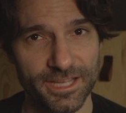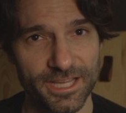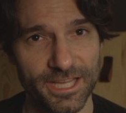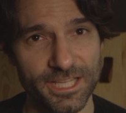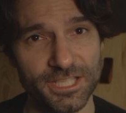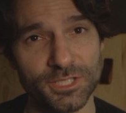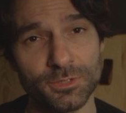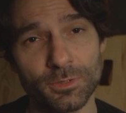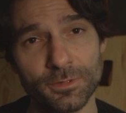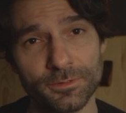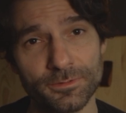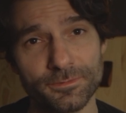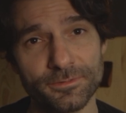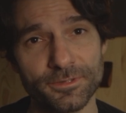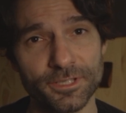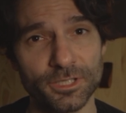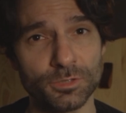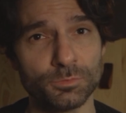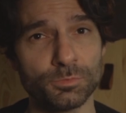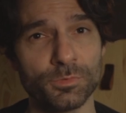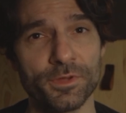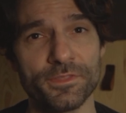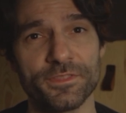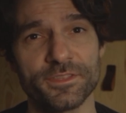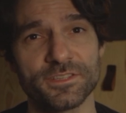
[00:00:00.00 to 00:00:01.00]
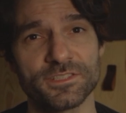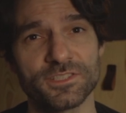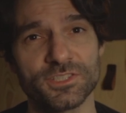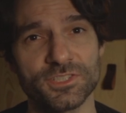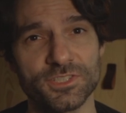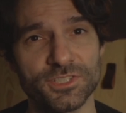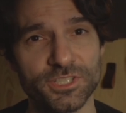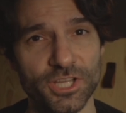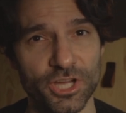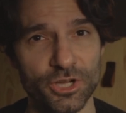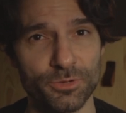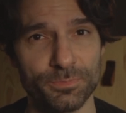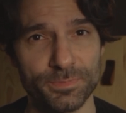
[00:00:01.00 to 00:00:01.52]
into a film with the
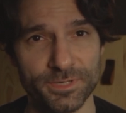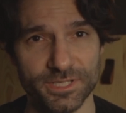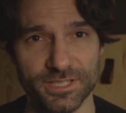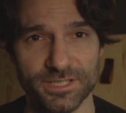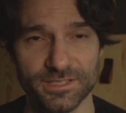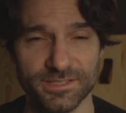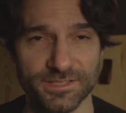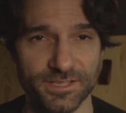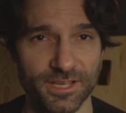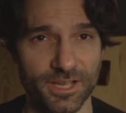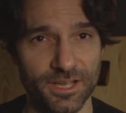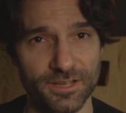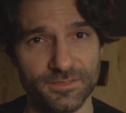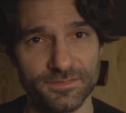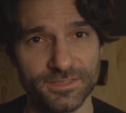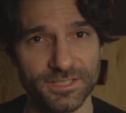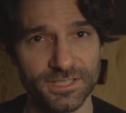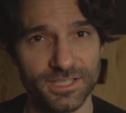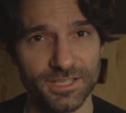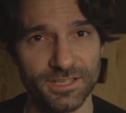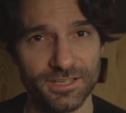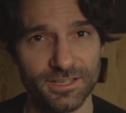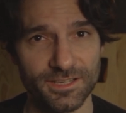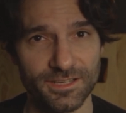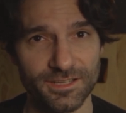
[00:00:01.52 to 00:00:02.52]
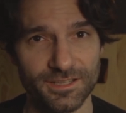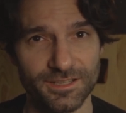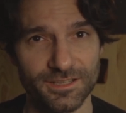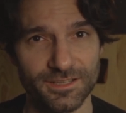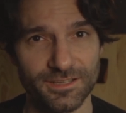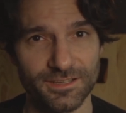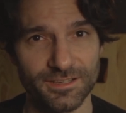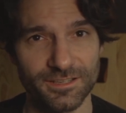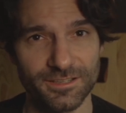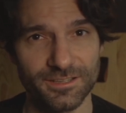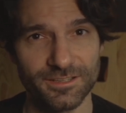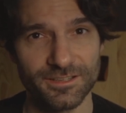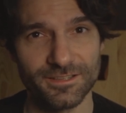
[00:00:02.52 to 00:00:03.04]
scope it deserves.
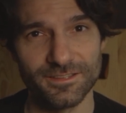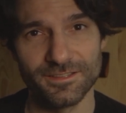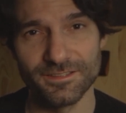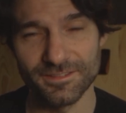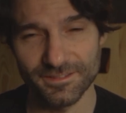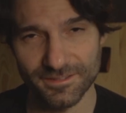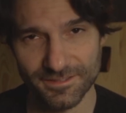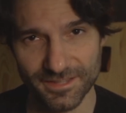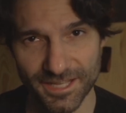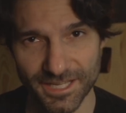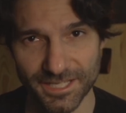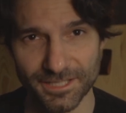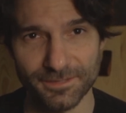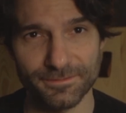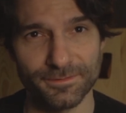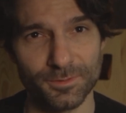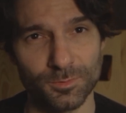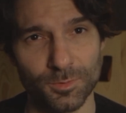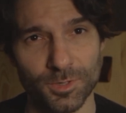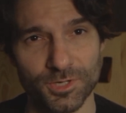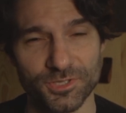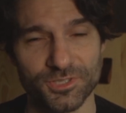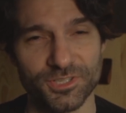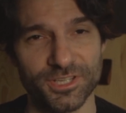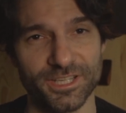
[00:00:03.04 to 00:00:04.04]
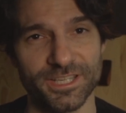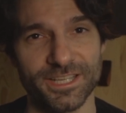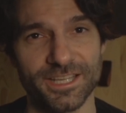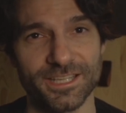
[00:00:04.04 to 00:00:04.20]
Thank you for watching,